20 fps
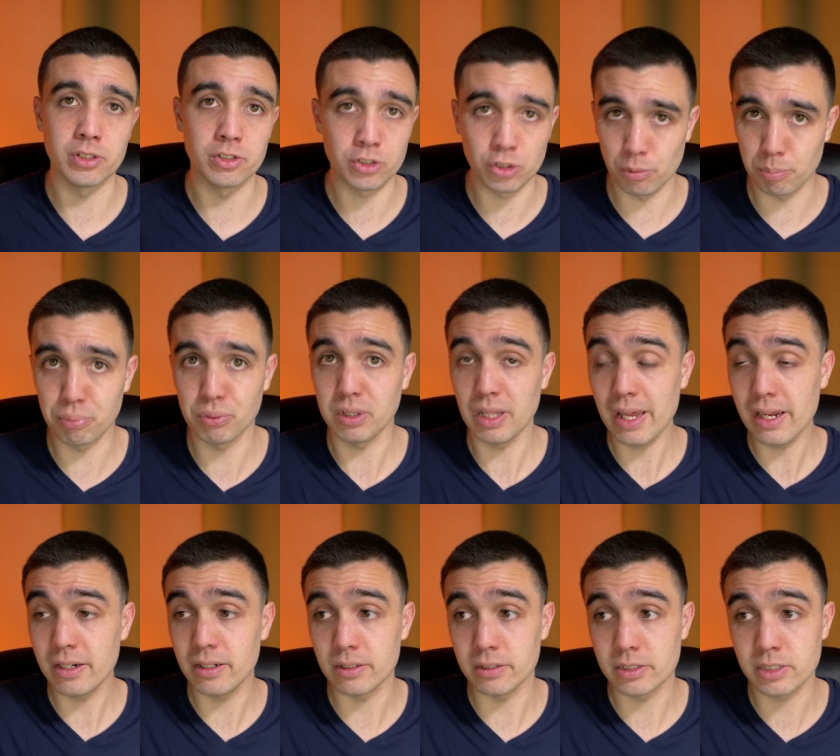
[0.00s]
So
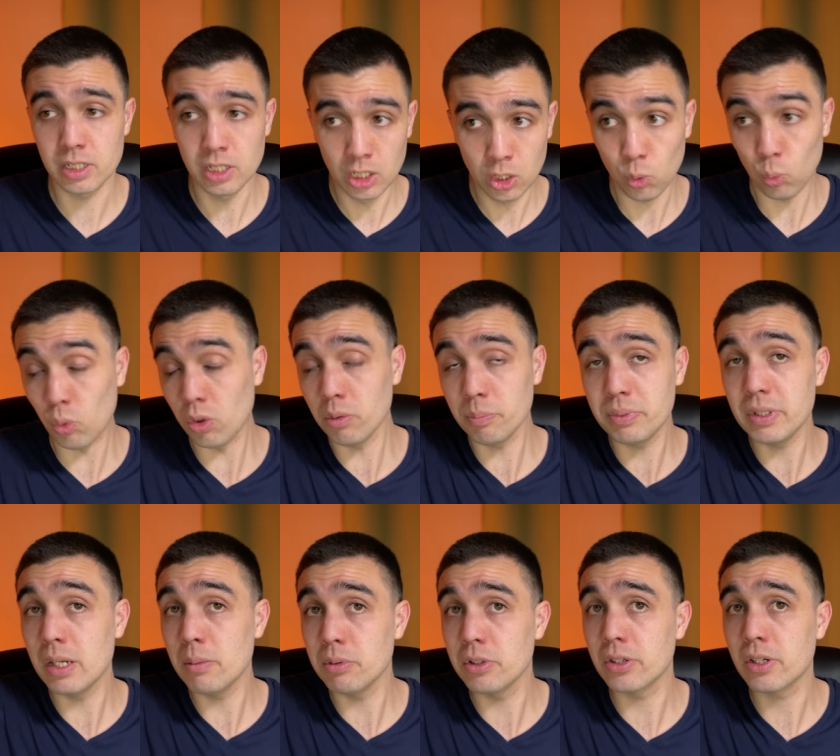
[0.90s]
players will be
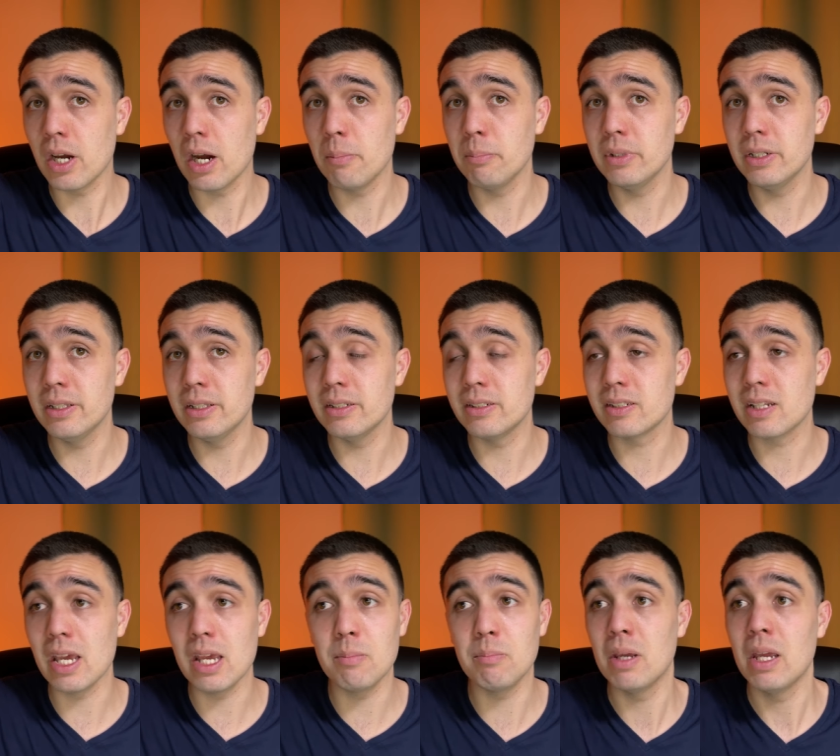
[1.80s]
able to come into this
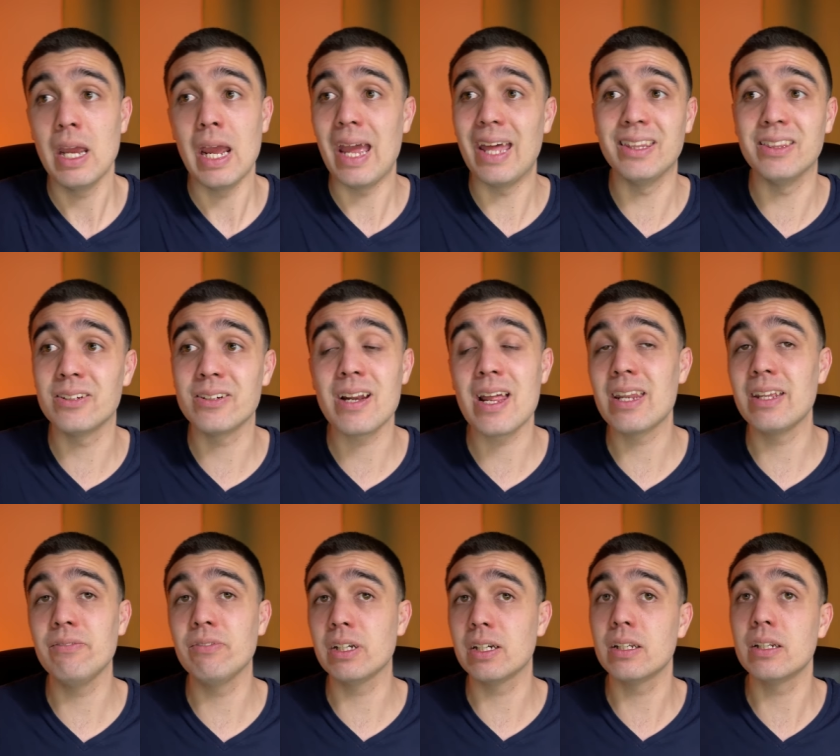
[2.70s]
game and they're not
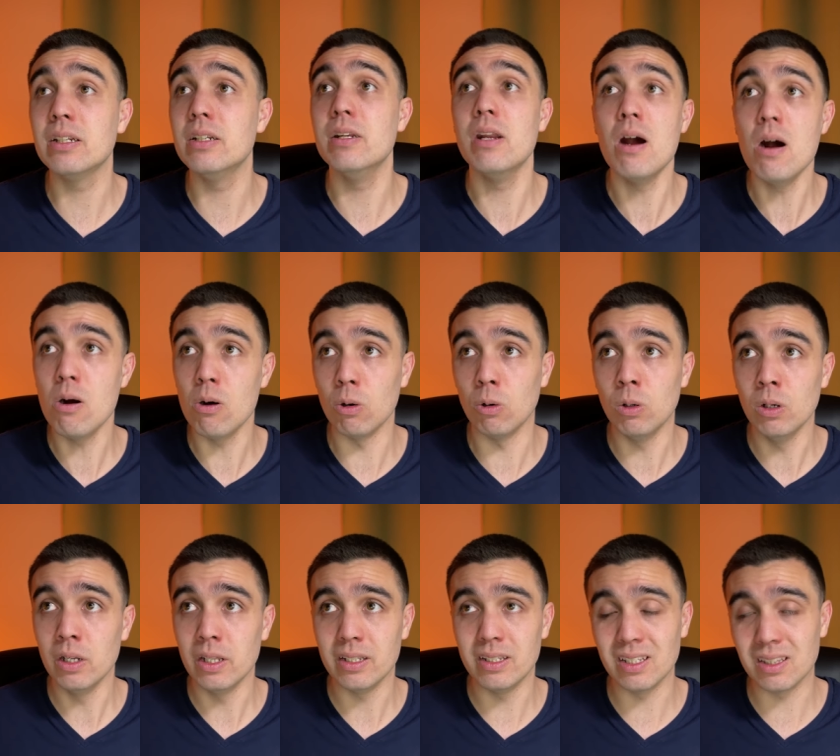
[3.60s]
even going to know
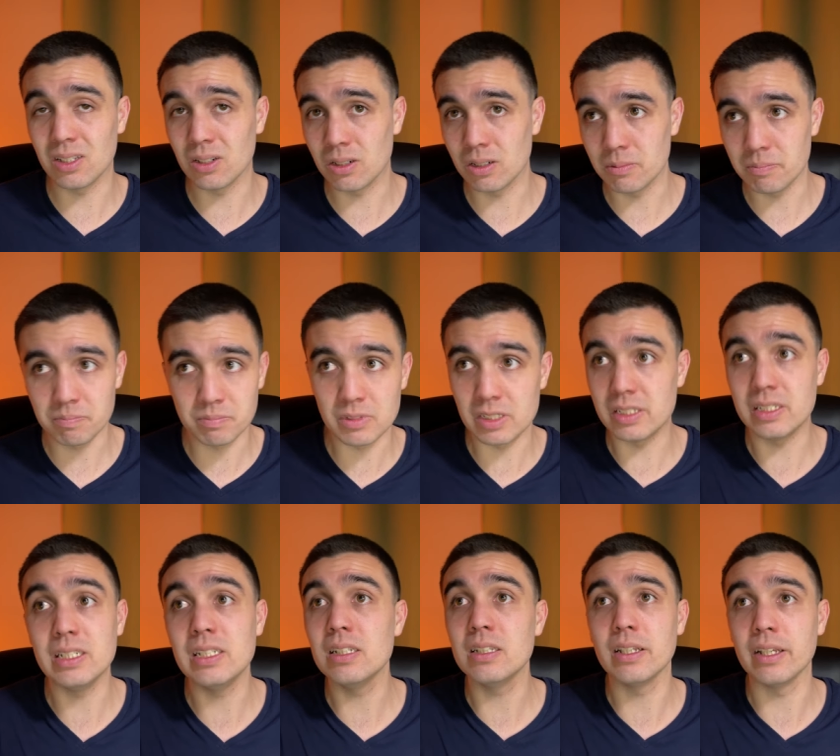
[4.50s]
that they're
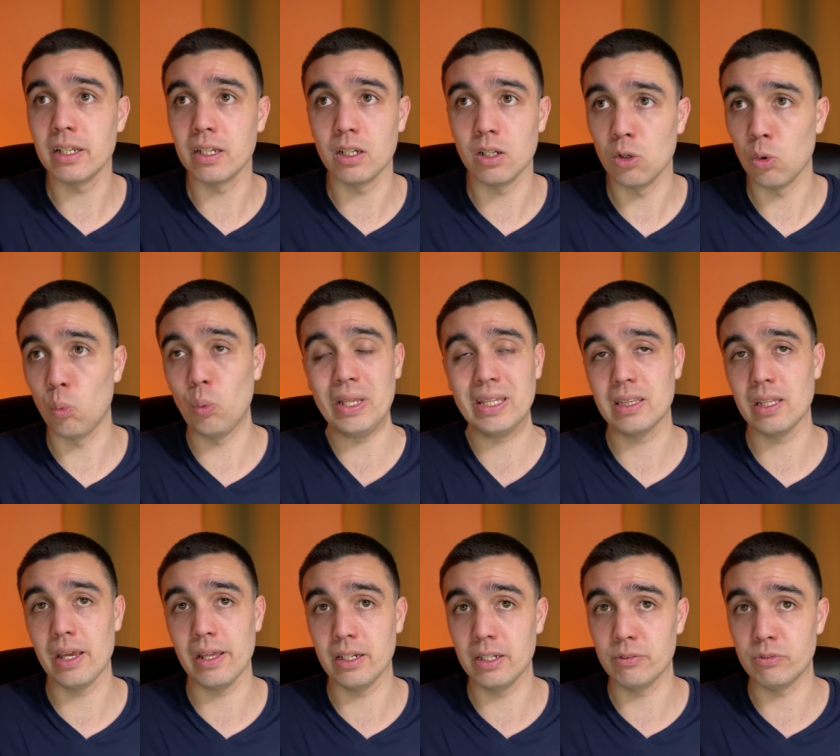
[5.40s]
dealing with
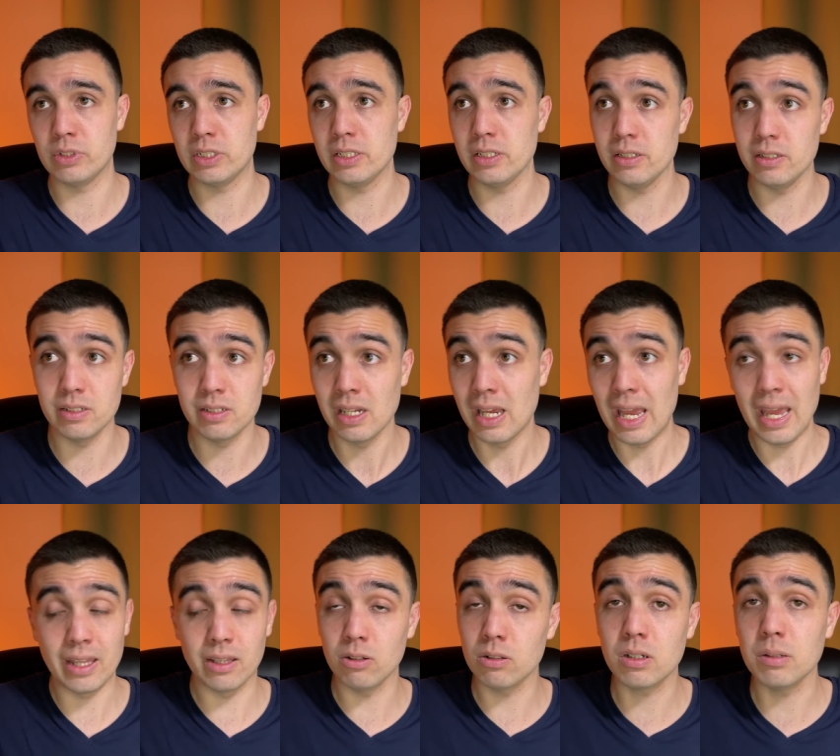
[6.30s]
N F Ts,
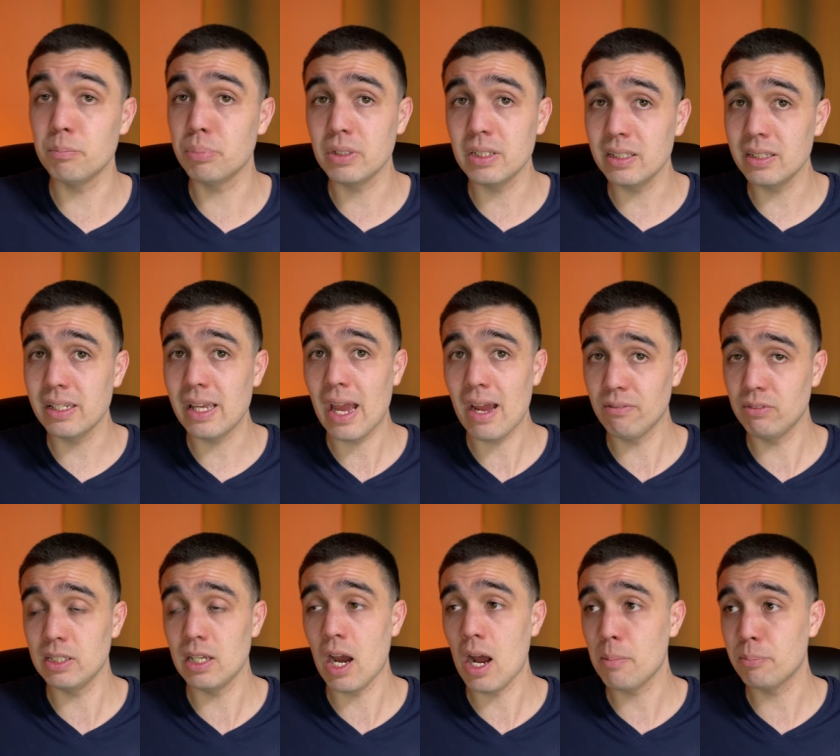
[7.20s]
and they'll completely have
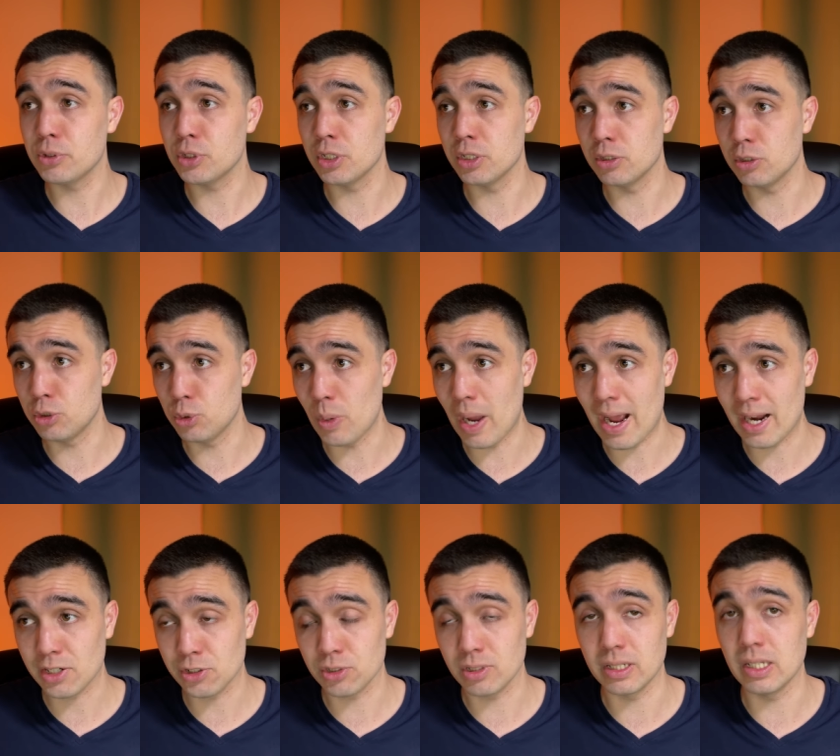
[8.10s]
the option to
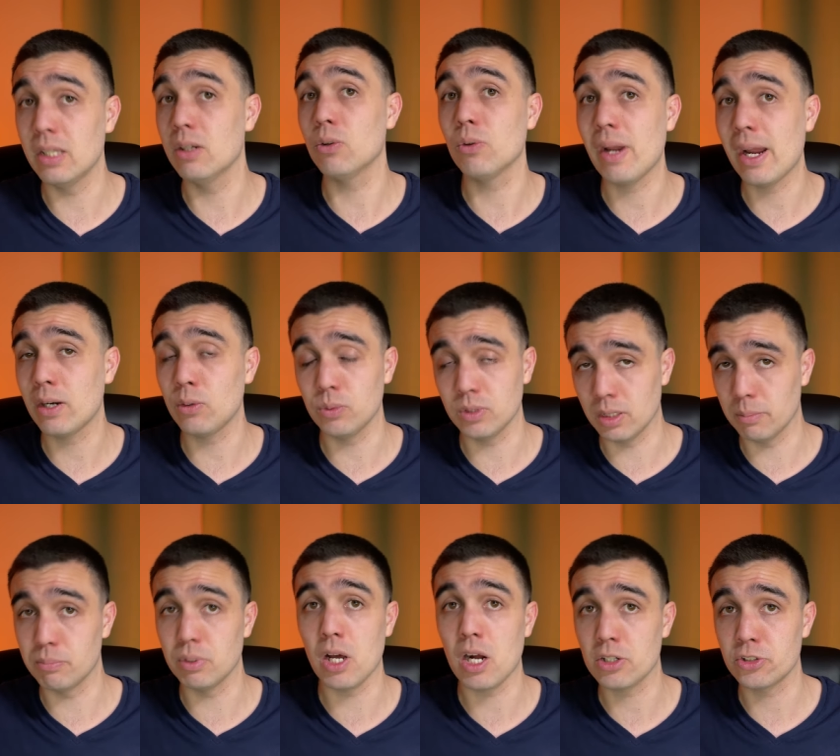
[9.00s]
actually interact with the
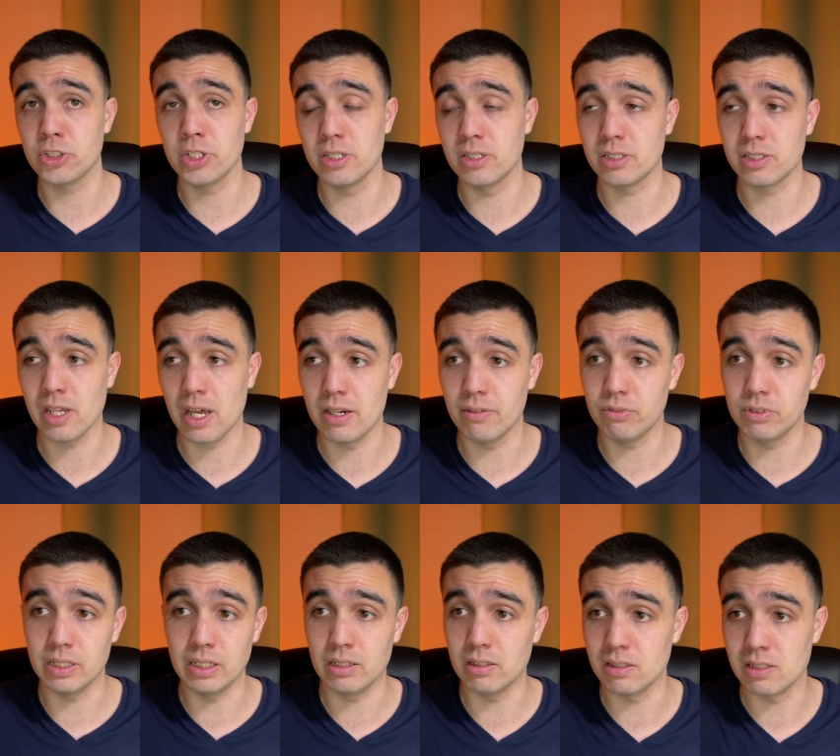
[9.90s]
blockchain side of
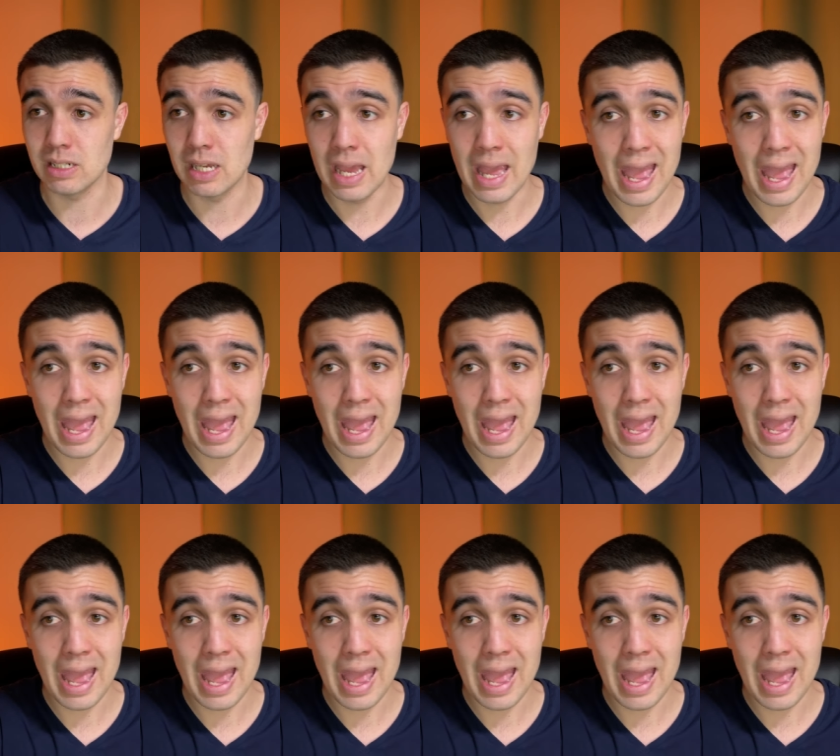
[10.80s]
things